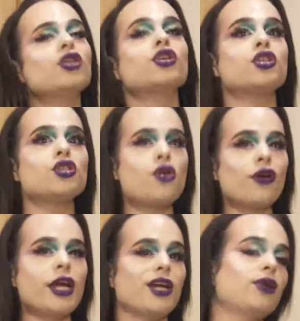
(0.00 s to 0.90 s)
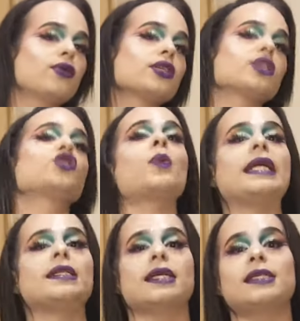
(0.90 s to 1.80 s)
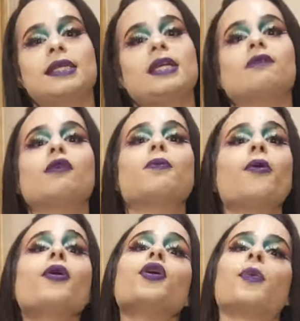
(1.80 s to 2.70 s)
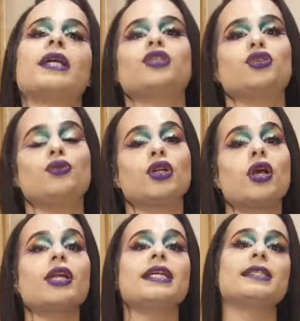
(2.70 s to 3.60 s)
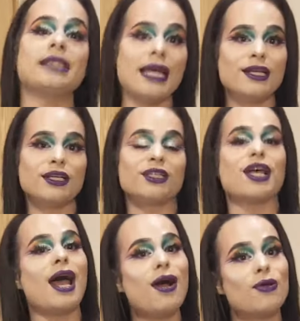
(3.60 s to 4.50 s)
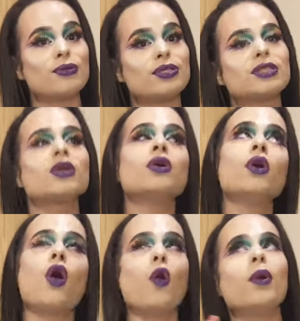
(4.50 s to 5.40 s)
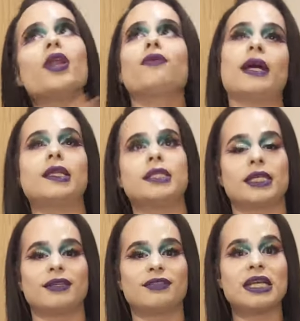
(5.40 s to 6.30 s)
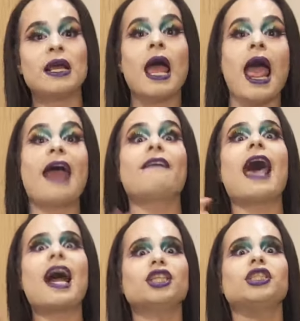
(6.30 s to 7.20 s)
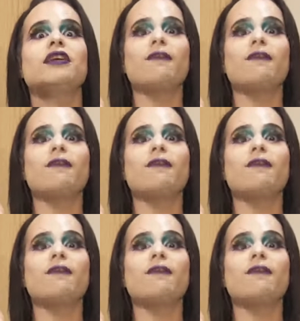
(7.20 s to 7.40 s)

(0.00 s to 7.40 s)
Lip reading: The story goes in 2016, a reporter went to Claudia Sanders' house, or one of the relatives, and actually